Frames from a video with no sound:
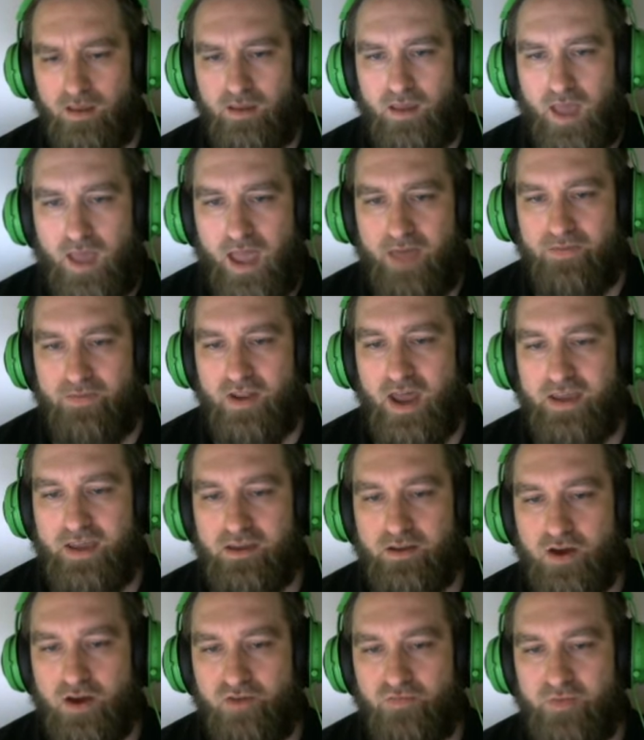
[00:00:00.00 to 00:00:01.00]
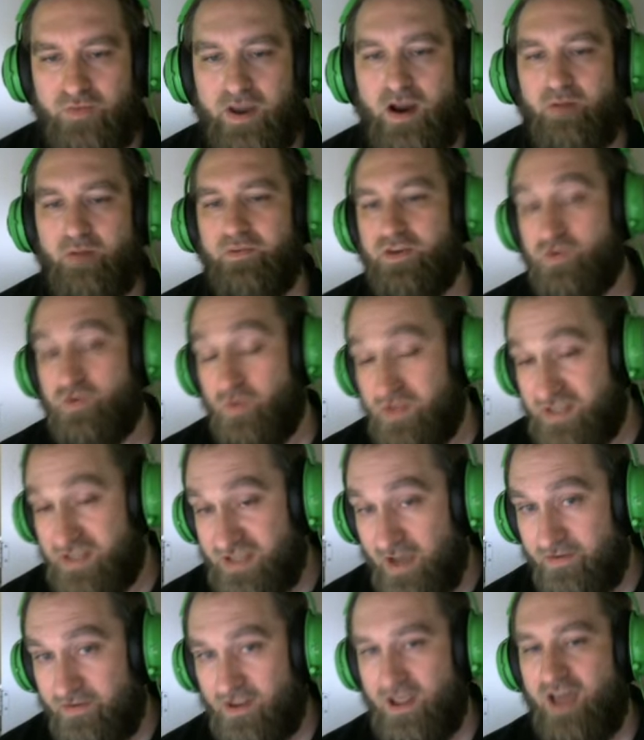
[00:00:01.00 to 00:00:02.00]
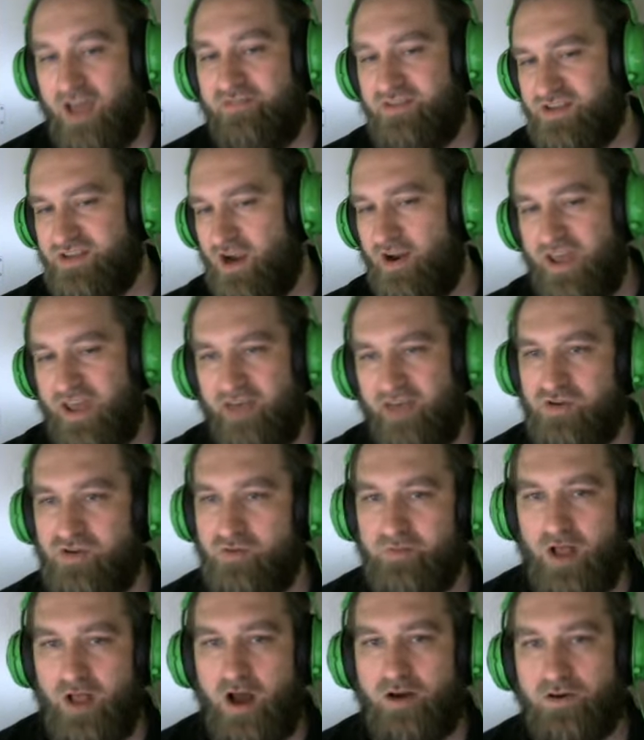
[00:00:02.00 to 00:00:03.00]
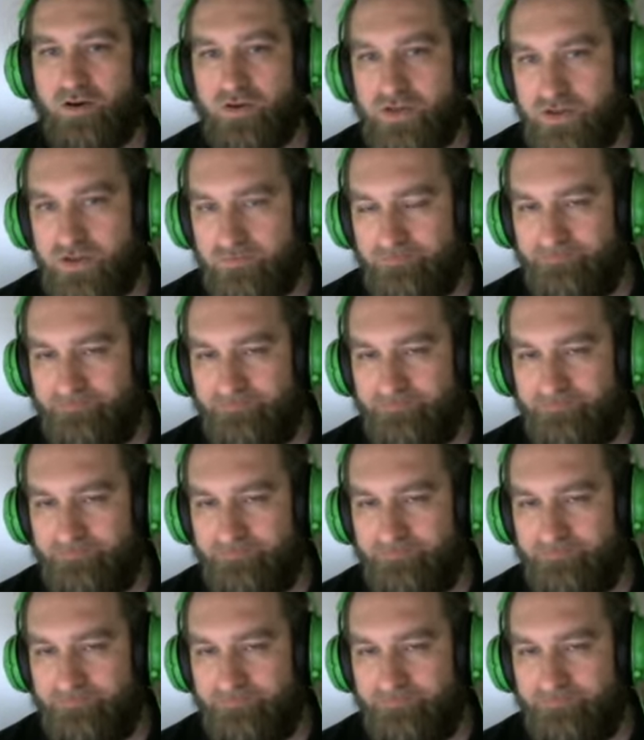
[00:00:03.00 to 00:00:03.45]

And then I can go from here. I'm going to swing 7 at life because I already have two blockers.